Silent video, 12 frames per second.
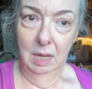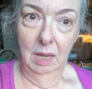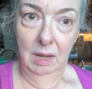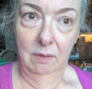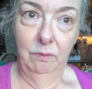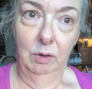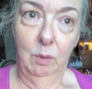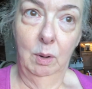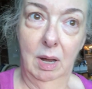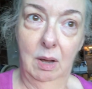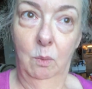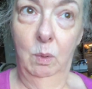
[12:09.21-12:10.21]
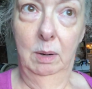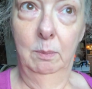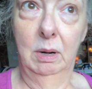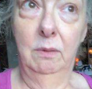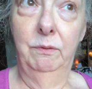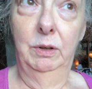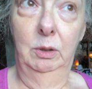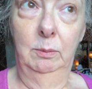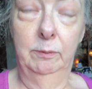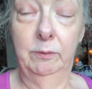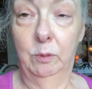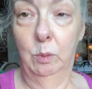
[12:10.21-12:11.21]
and figuring out what I'm gonna
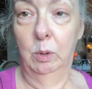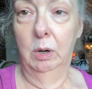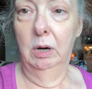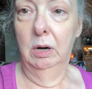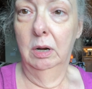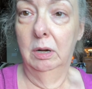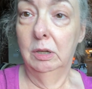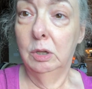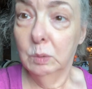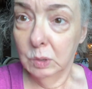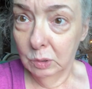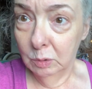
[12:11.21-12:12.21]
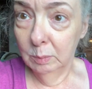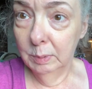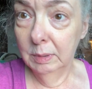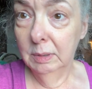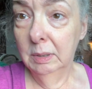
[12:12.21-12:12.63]
film for YouTube.